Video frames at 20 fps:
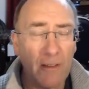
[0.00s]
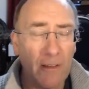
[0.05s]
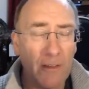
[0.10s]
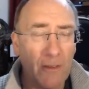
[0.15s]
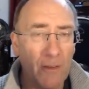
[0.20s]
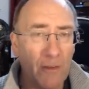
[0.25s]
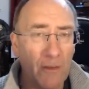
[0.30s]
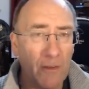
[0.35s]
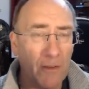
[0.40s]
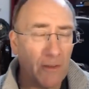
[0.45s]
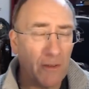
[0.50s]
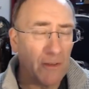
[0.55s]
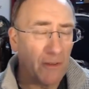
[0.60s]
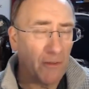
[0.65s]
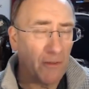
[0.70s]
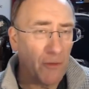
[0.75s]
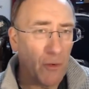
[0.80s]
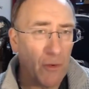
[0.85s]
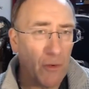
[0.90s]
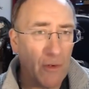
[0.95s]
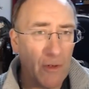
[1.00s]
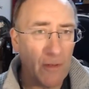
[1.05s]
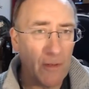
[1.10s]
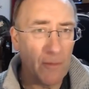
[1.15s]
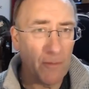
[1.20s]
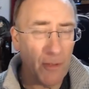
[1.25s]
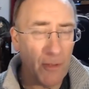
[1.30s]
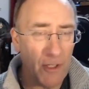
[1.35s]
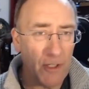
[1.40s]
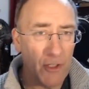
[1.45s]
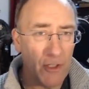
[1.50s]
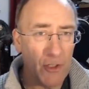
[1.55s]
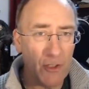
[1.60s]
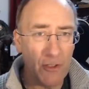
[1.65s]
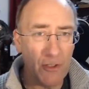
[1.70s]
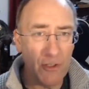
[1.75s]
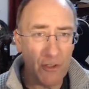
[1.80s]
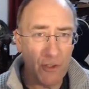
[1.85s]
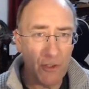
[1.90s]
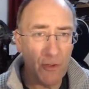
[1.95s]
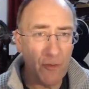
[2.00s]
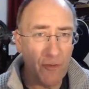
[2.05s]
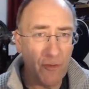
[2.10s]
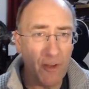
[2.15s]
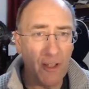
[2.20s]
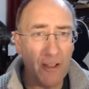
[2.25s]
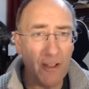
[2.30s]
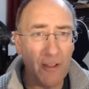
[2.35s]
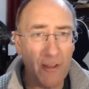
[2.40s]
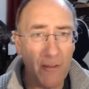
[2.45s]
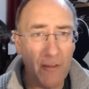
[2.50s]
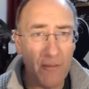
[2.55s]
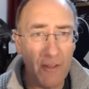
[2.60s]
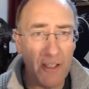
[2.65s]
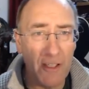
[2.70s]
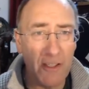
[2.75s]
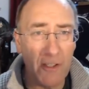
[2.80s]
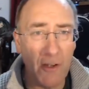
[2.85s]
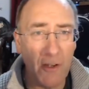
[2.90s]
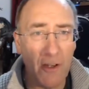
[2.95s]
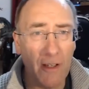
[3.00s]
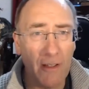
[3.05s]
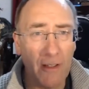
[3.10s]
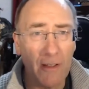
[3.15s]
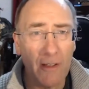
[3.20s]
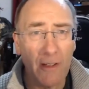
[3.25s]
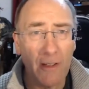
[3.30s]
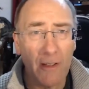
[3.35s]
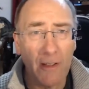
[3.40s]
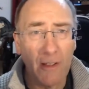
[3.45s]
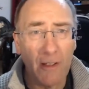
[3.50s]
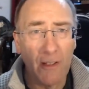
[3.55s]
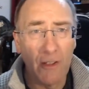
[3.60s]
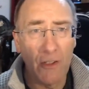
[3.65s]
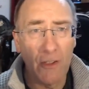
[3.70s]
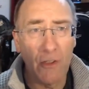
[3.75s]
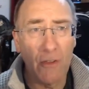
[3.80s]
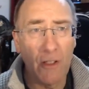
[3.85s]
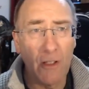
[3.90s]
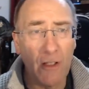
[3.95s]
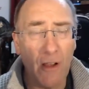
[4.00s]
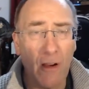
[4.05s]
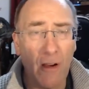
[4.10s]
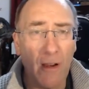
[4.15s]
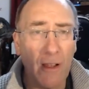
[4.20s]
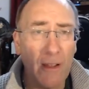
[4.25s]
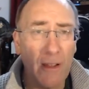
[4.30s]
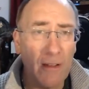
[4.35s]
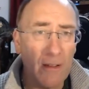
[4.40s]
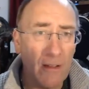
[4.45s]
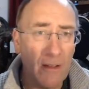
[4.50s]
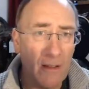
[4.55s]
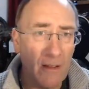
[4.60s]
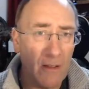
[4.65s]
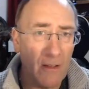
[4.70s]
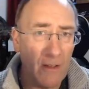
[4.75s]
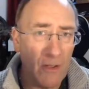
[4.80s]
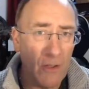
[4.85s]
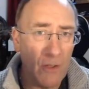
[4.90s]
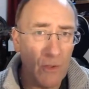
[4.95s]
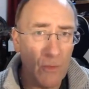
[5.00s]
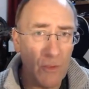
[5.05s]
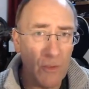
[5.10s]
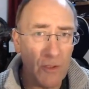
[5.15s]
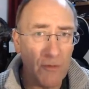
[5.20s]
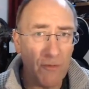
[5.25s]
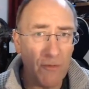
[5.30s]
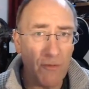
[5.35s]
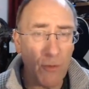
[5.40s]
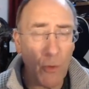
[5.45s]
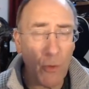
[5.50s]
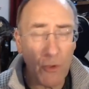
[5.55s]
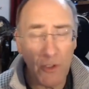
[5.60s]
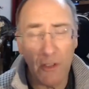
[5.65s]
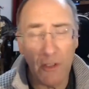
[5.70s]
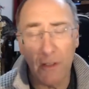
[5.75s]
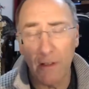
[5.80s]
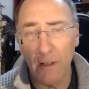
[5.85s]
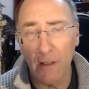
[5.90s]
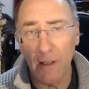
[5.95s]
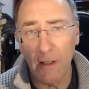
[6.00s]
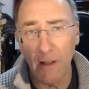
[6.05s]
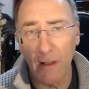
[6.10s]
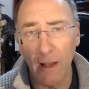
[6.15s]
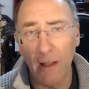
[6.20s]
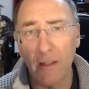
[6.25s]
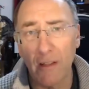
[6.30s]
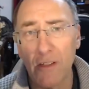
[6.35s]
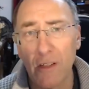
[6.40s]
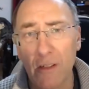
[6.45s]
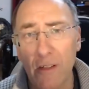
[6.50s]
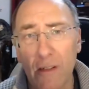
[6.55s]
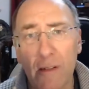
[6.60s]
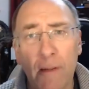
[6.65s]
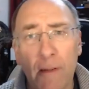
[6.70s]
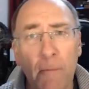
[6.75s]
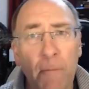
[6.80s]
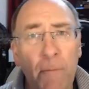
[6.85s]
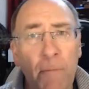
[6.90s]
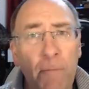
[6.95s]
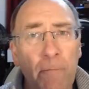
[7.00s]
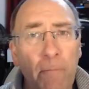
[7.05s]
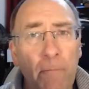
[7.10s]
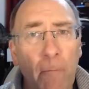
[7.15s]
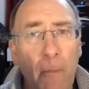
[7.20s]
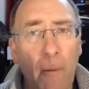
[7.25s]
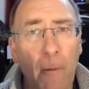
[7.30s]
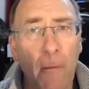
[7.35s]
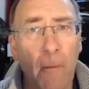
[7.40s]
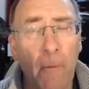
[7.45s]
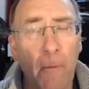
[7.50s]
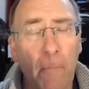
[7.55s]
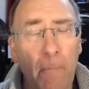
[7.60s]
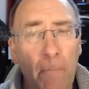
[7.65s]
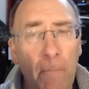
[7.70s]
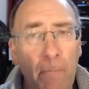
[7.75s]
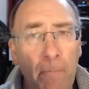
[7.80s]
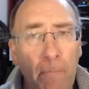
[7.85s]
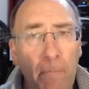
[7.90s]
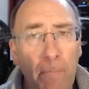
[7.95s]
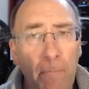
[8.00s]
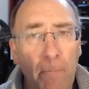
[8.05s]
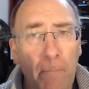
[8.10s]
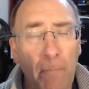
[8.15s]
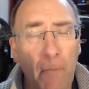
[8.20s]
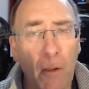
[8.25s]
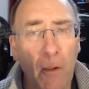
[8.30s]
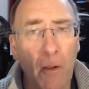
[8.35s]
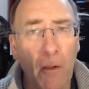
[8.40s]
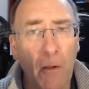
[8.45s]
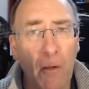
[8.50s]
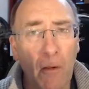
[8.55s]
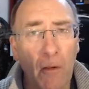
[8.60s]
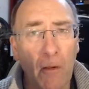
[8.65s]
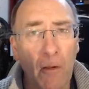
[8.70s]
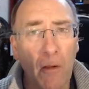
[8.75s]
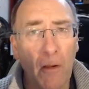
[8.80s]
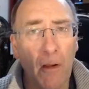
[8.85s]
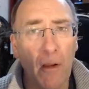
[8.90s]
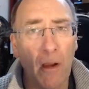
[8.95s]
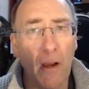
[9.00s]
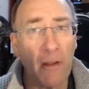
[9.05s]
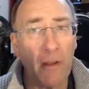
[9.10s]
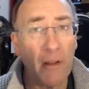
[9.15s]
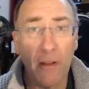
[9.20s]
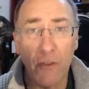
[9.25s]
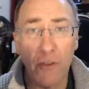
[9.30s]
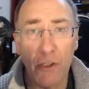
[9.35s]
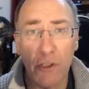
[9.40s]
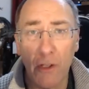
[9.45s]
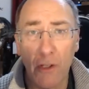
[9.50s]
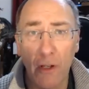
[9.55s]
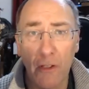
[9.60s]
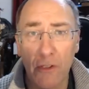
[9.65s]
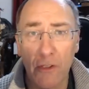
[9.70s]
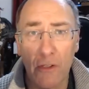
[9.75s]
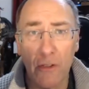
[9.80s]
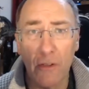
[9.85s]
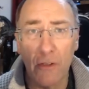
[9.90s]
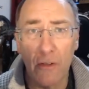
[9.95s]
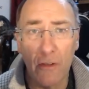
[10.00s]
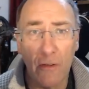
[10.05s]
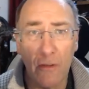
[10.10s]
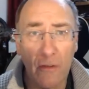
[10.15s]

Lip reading: or if you're British, the two-fingered, the V sign, to the guy who was fraudulently elected, and they're just going to